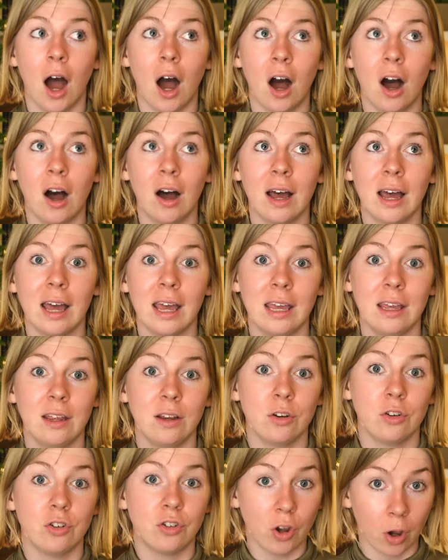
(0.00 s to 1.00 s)
I
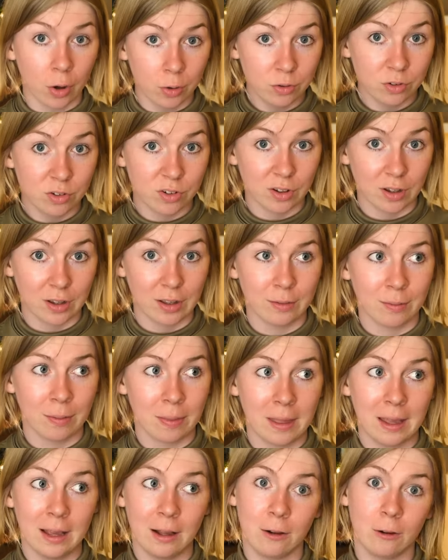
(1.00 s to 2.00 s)
don't
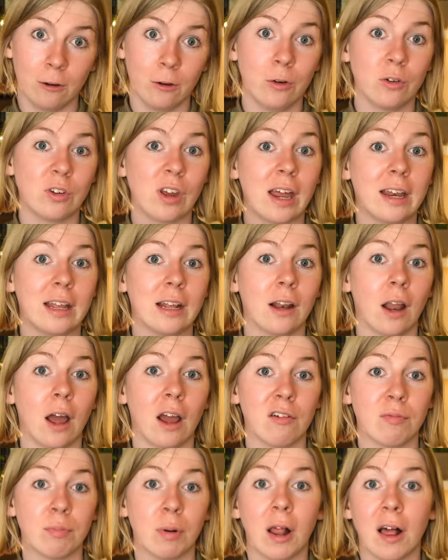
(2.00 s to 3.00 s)
include any
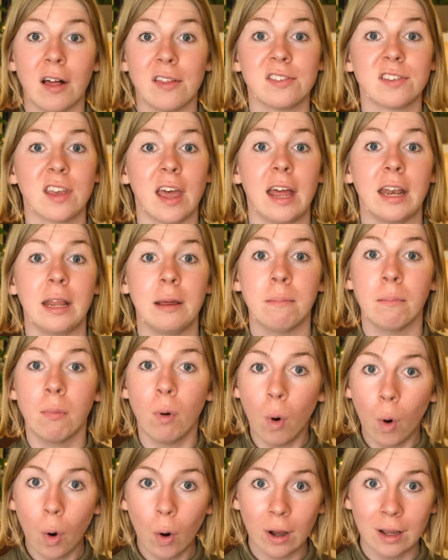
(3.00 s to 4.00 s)
live plants
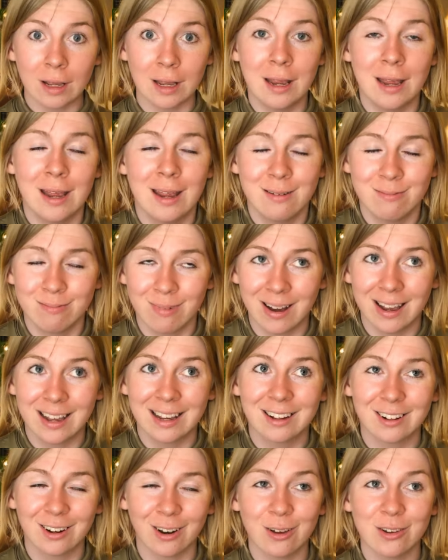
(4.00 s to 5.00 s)
anymore in my
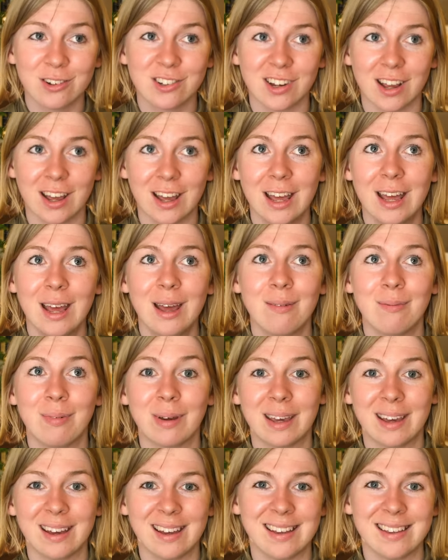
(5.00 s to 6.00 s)
enclosure
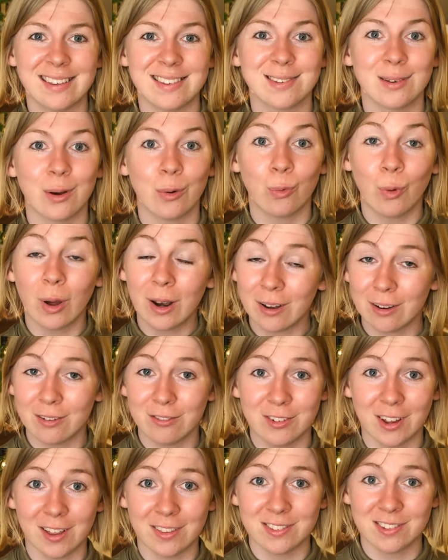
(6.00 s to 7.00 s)
because when I've
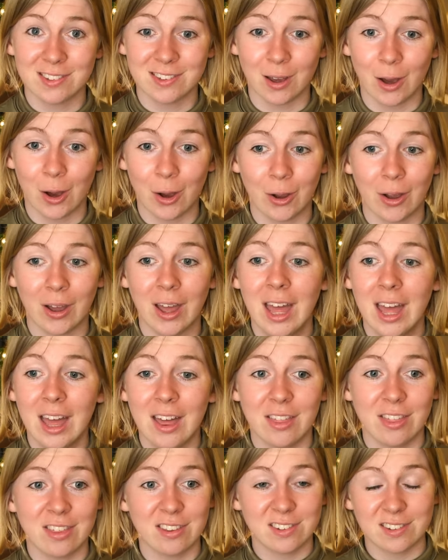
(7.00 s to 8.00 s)
done so,
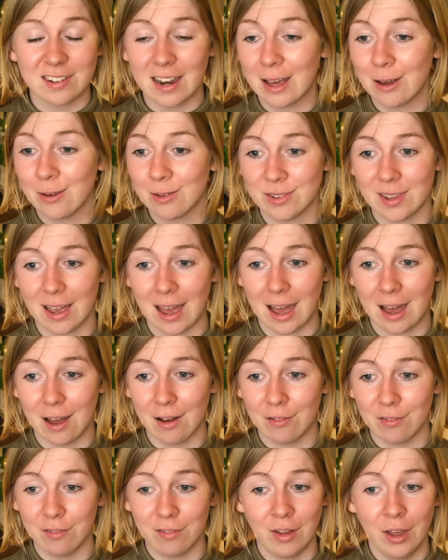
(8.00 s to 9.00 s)
the snails
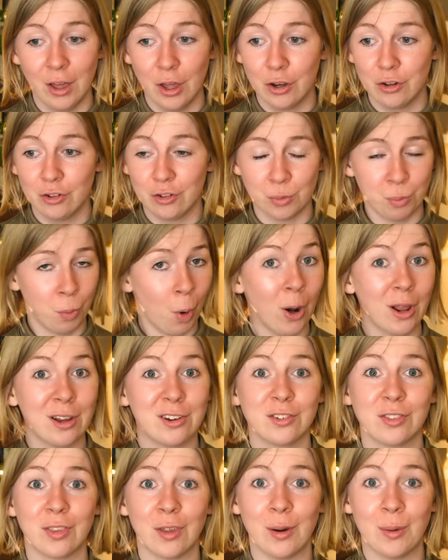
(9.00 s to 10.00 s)
have
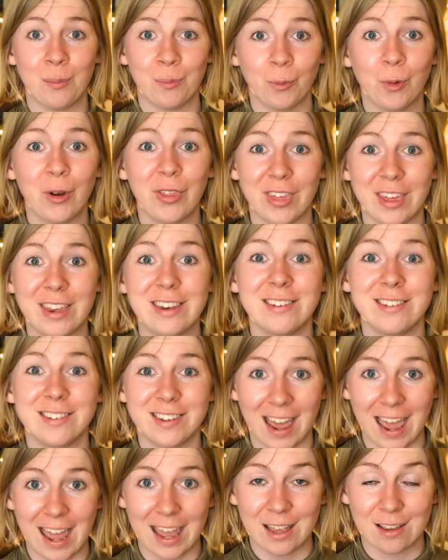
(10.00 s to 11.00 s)
demolished them within
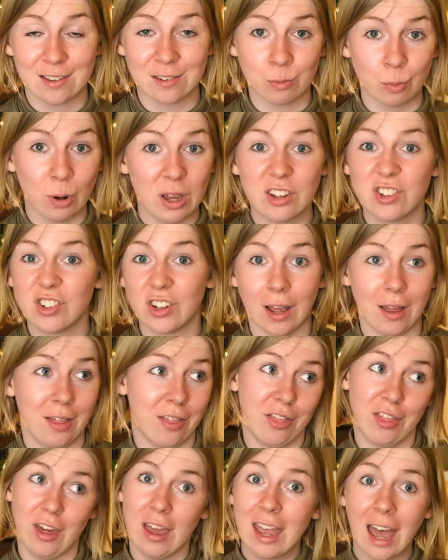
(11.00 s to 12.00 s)
days, which
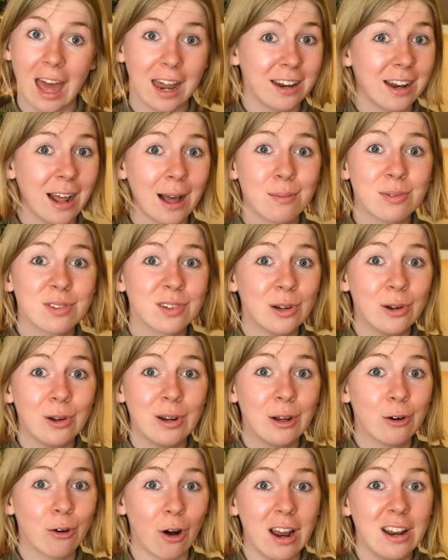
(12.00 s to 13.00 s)
they had an
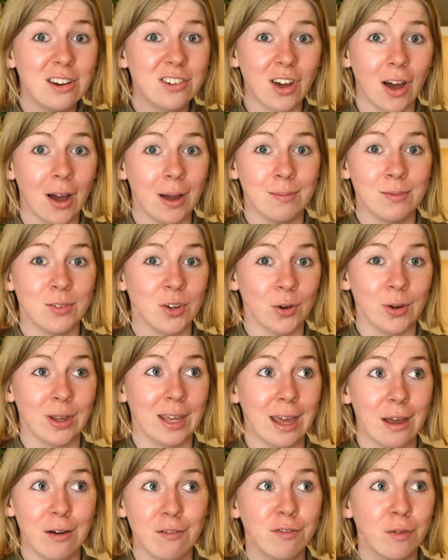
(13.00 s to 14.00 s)
absolutely great time doing
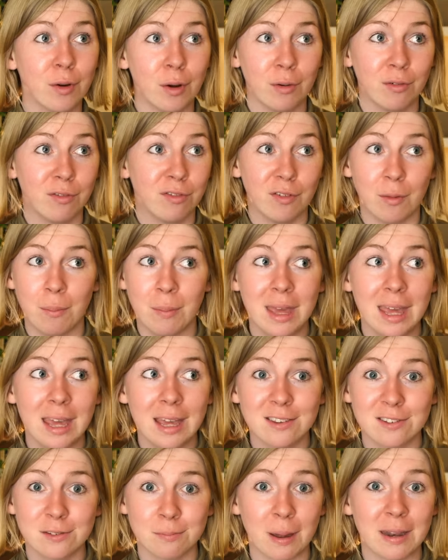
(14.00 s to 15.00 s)
it. But for me,
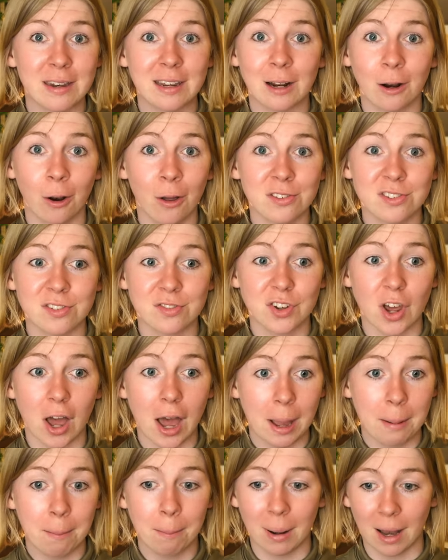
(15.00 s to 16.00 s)
spending lots of
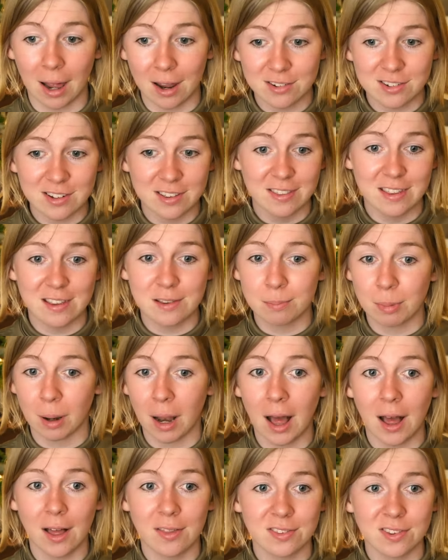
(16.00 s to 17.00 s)
time planting these
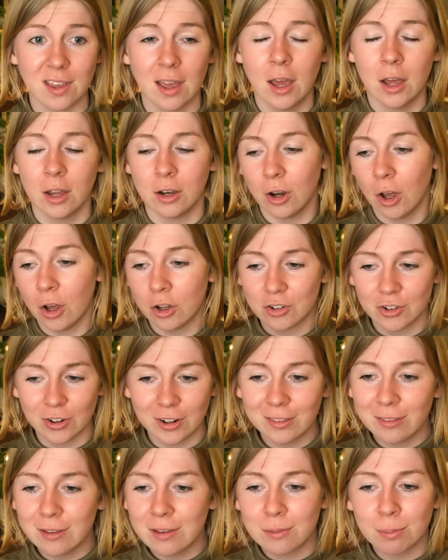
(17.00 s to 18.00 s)
plants,
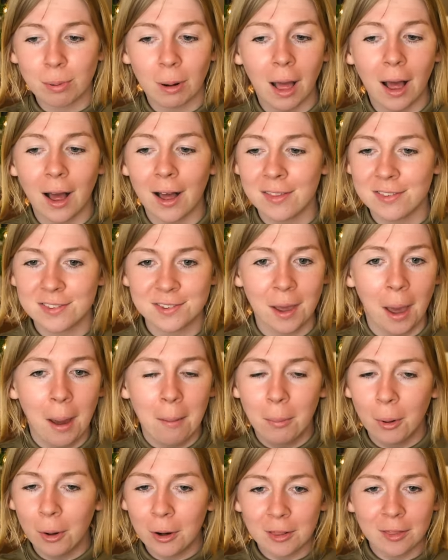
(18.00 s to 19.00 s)
nurturing these plants,
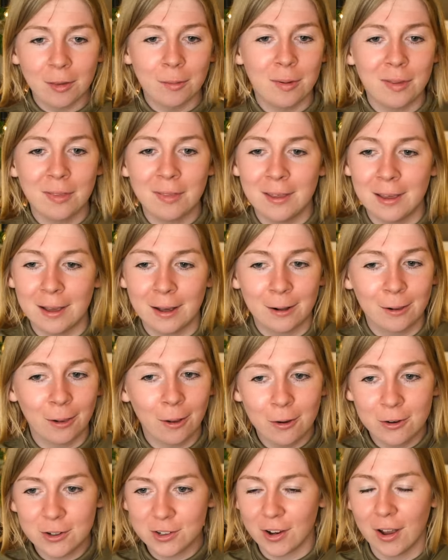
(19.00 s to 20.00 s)
putting them in the
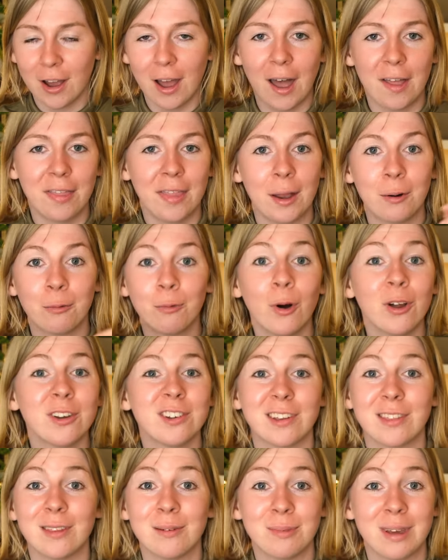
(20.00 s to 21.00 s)
enclosure, and then
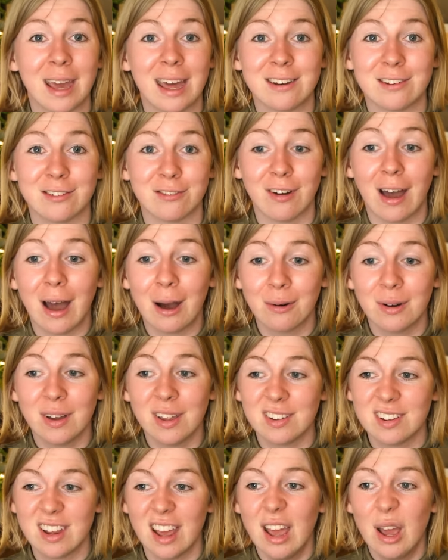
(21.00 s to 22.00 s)
watching them get
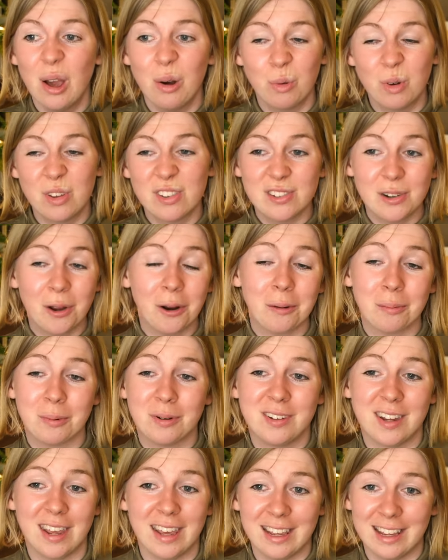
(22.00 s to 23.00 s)
devoured was not a
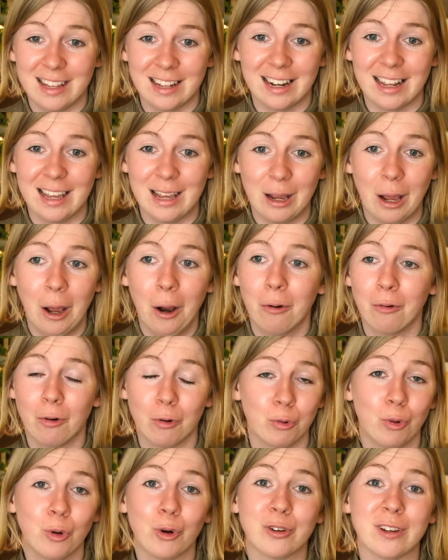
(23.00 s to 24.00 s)
particularly
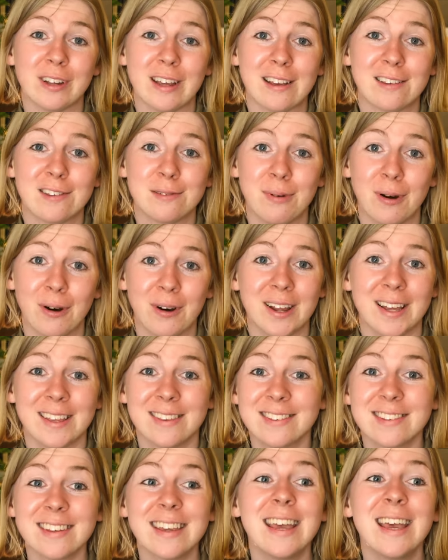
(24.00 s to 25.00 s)
rewarding
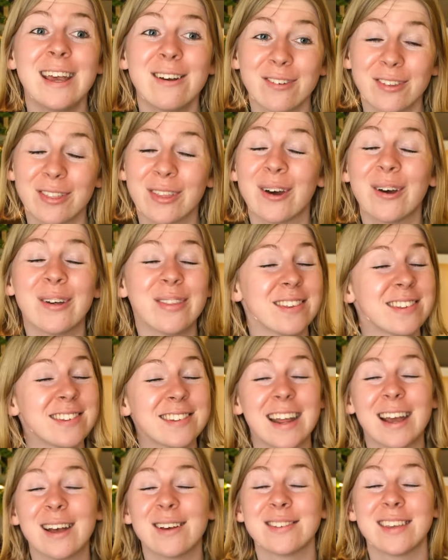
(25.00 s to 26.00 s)
experience, even though the
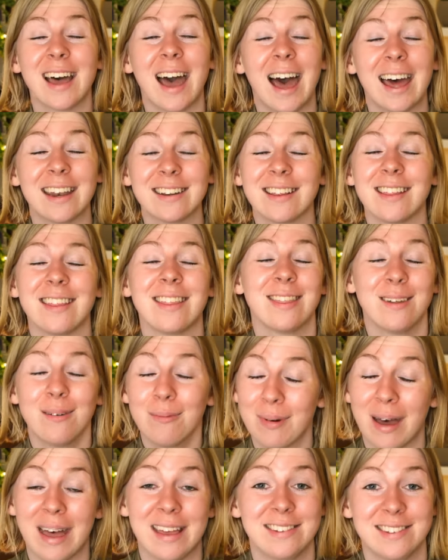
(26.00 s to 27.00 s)
snails had the
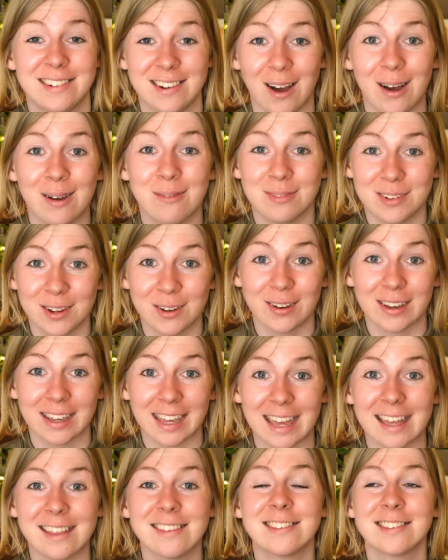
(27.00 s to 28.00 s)
best time doing
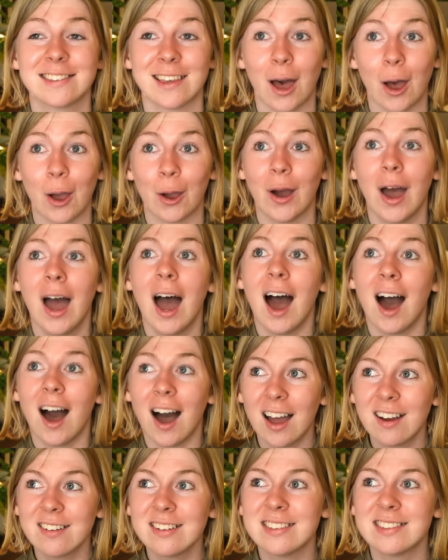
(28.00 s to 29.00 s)
it. So
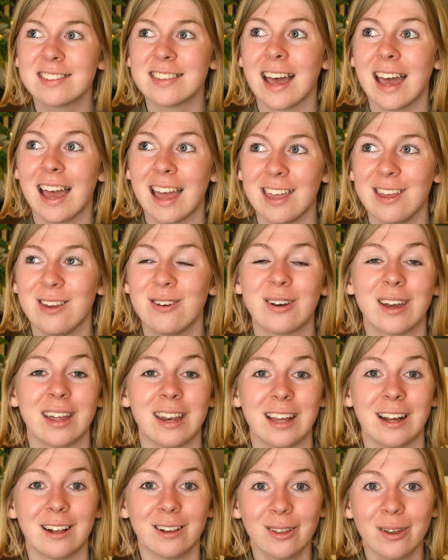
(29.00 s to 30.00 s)
I would say you can
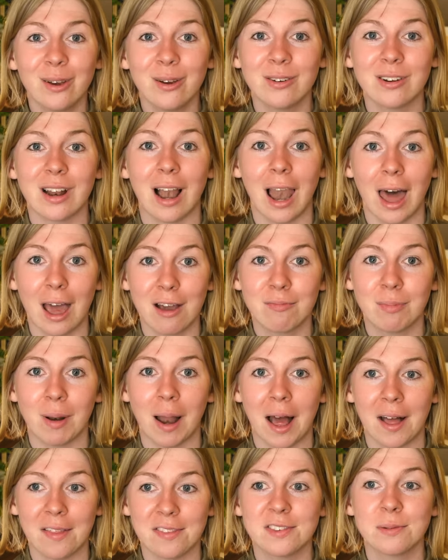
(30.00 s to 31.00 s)
include live
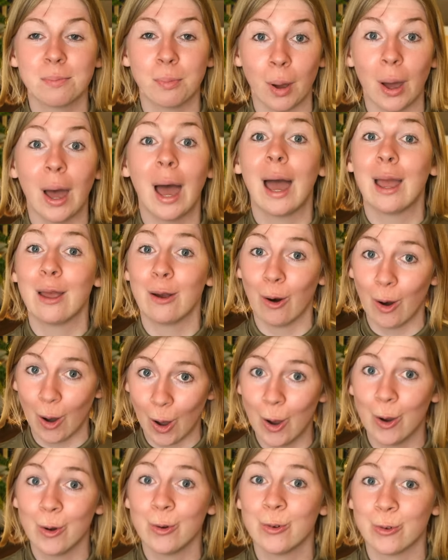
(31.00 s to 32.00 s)
plants, but at your
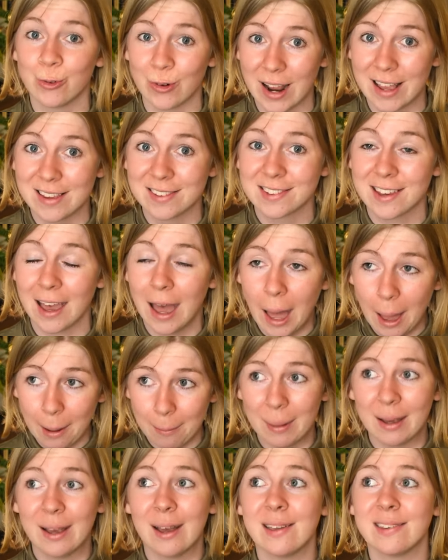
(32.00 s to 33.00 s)
own risk,
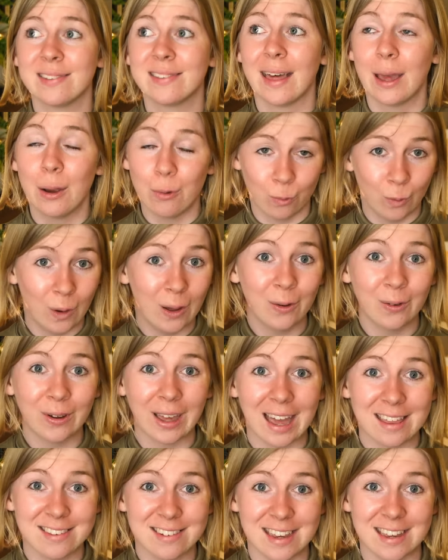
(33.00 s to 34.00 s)
because they will
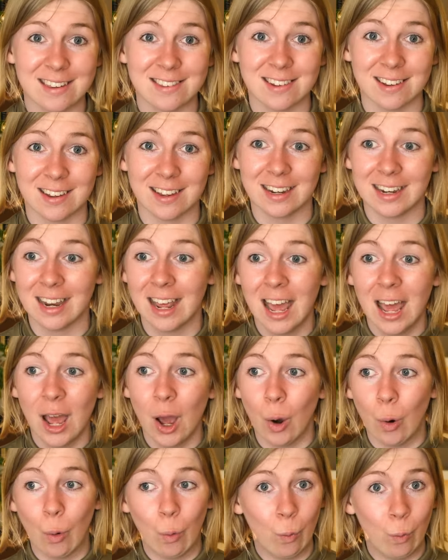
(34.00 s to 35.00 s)
get eaten
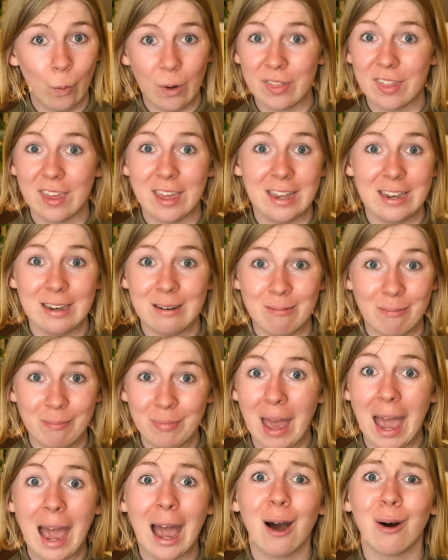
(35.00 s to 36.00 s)
within
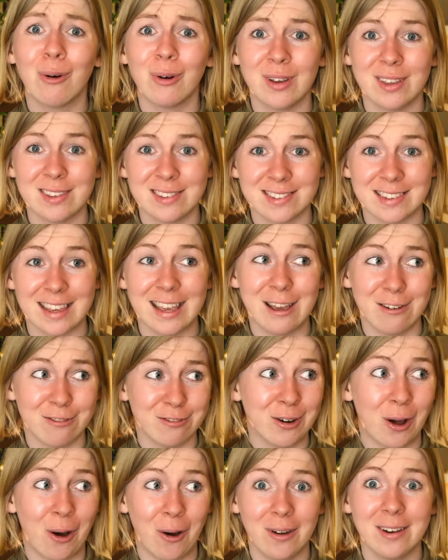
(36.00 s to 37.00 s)
hours, if
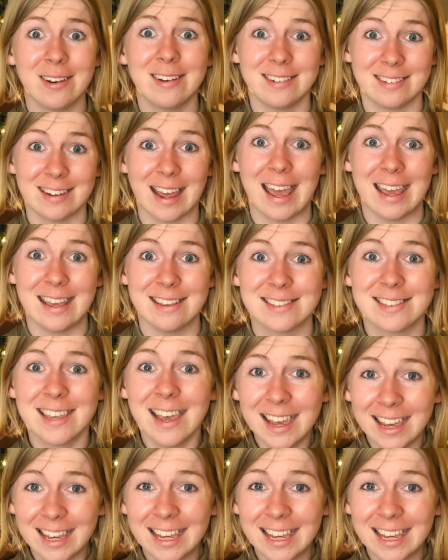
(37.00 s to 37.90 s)
not days.